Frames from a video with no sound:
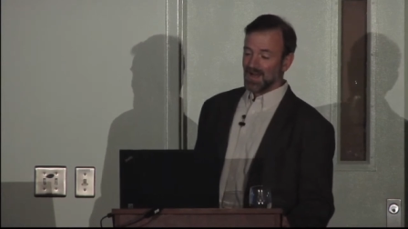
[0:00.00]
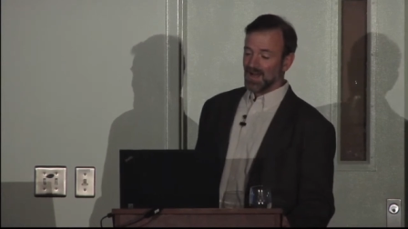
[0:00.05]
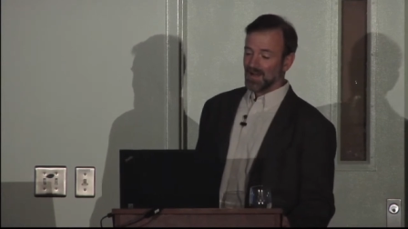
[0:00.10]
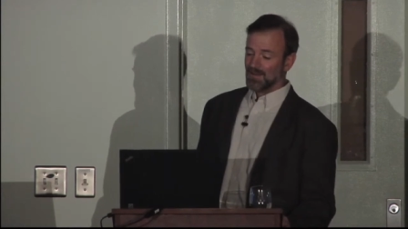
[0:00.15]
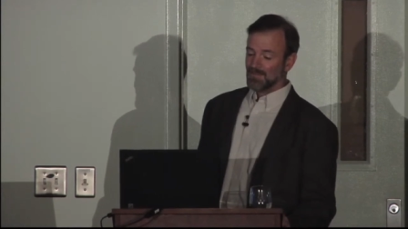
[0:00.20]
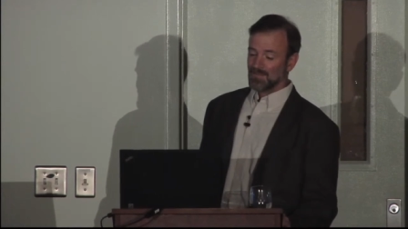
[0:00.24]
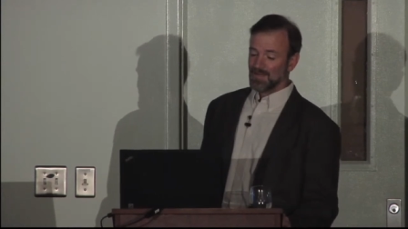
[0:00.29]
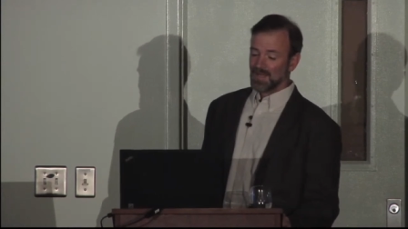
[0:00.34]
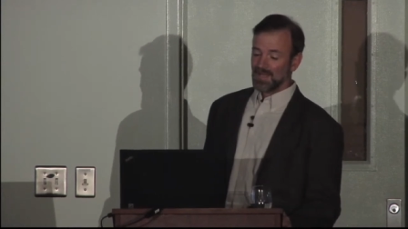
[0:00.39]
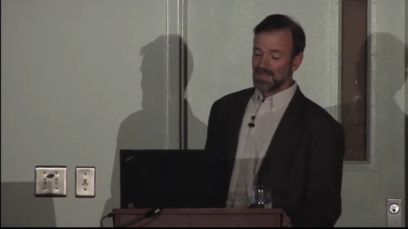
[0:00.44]

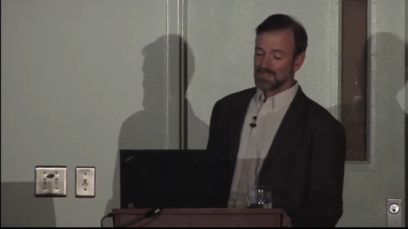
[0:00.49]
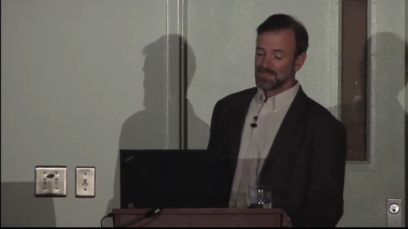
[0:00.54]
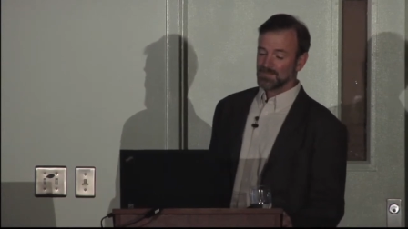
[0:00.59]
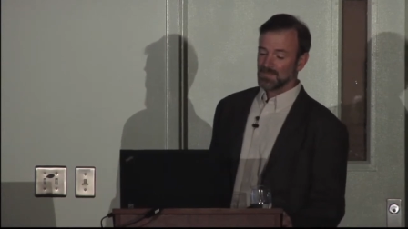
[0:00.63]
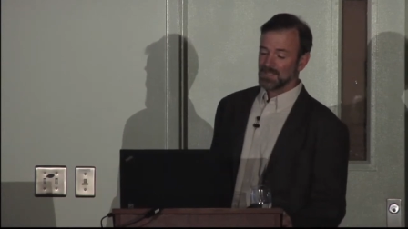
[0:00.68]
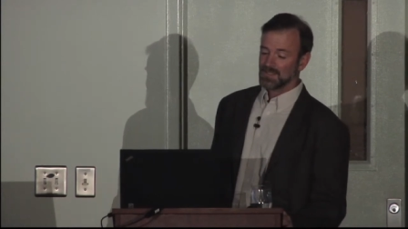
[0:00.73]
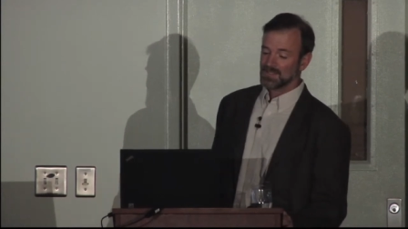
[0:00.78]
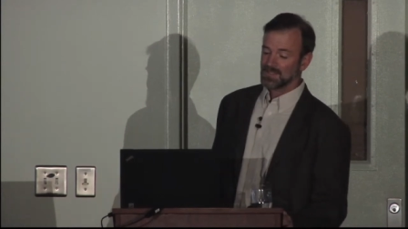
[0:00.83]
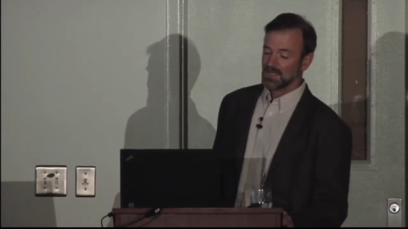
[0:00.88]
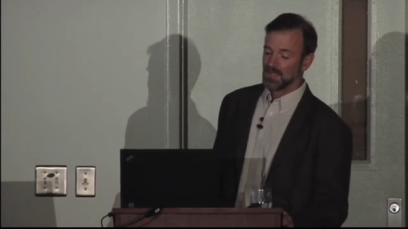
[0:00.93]
um, as
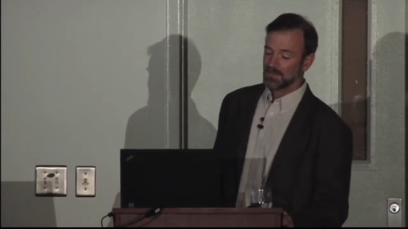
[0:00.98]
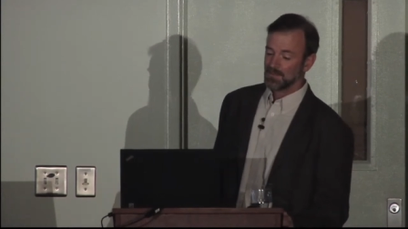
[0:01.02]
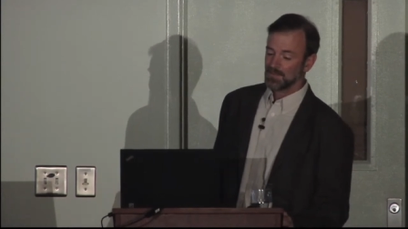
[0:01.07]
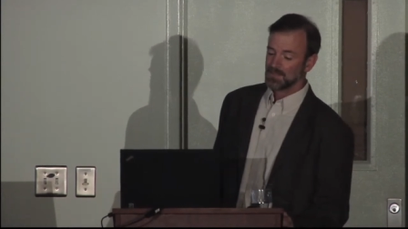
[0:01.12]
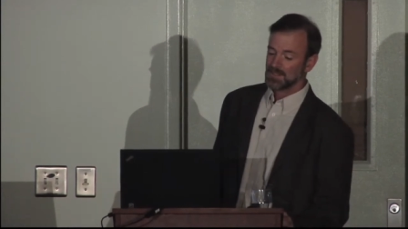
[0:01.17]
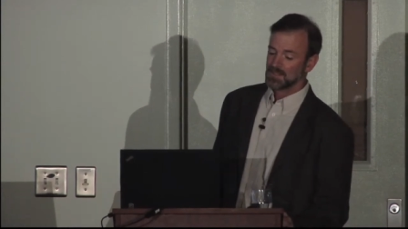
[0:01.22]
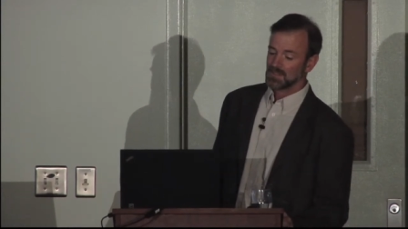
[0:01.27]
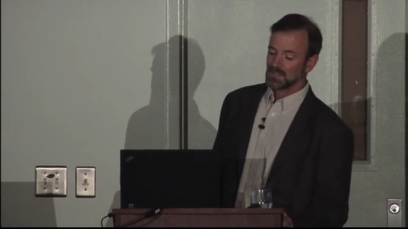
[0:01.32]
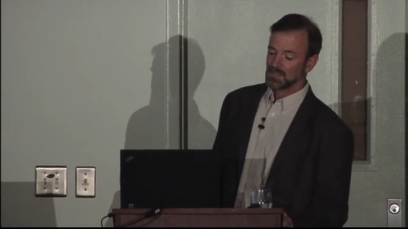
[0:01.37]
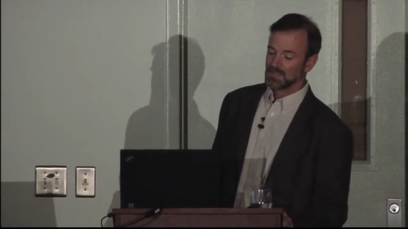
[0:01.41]
mentioned, I'm going to
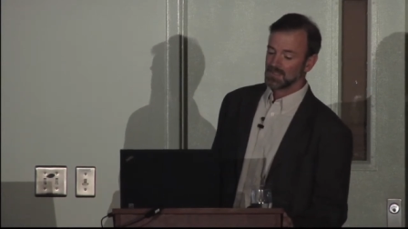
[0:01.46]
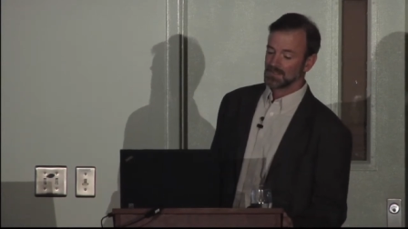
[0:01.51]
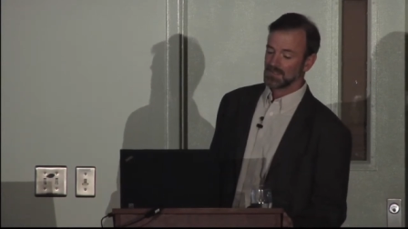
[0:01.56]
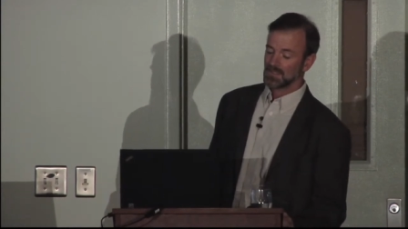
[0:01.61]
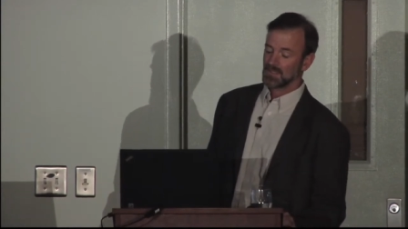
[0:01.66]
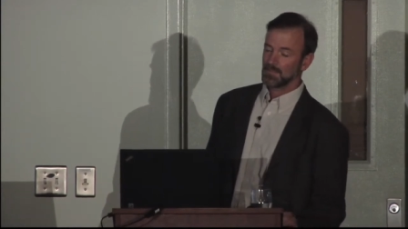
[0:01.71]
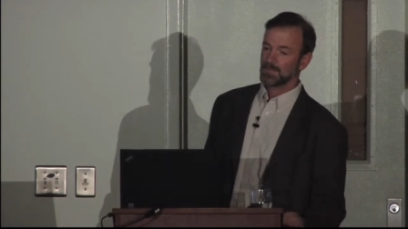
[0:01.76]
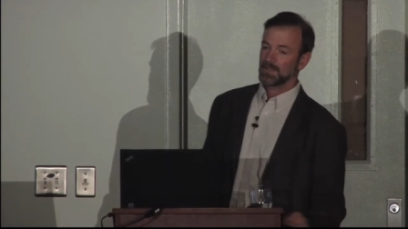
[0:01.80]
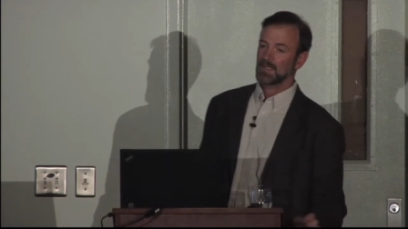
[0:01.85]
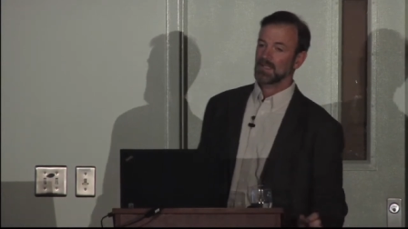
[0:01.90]
be talking a
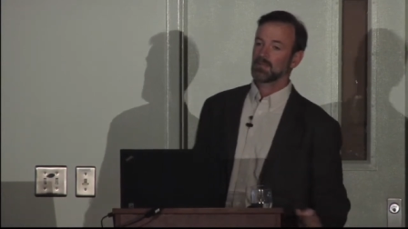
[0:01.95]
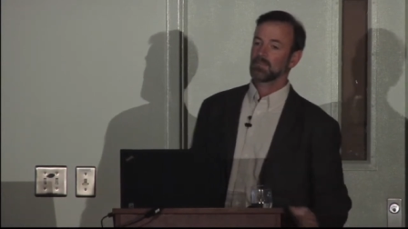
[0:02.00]
little bit